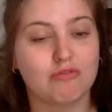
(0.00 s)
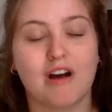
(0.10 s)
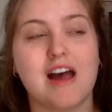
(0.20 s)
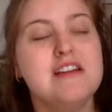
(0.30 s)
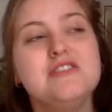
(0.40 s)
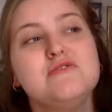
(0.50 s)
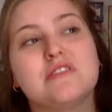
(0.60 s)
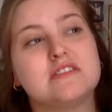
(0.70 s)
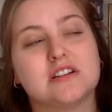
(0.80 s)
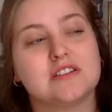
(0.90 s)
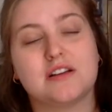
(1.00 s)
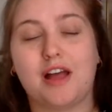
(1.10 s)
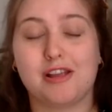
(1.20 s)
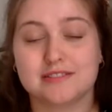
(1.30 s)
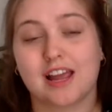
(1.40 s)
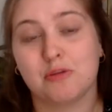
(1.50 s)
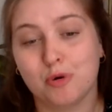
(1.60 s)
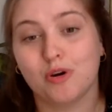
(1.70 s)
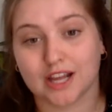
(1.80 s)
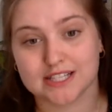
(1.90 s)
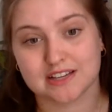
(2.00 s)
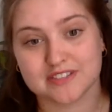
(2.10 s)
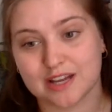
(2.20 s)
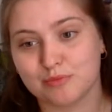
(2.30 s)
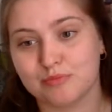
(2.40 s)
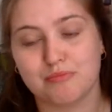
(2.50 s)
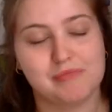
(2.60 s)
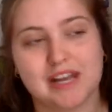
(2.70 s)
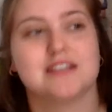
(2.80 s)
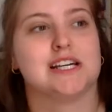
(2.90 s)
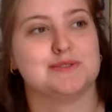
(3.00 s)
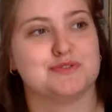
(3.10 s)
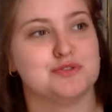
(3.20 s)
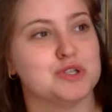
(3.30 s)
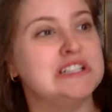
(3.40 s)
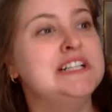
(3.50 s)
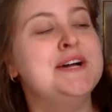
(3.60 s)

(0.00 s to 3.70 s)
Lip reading: I mean, it's like appalling, as I've said many times before.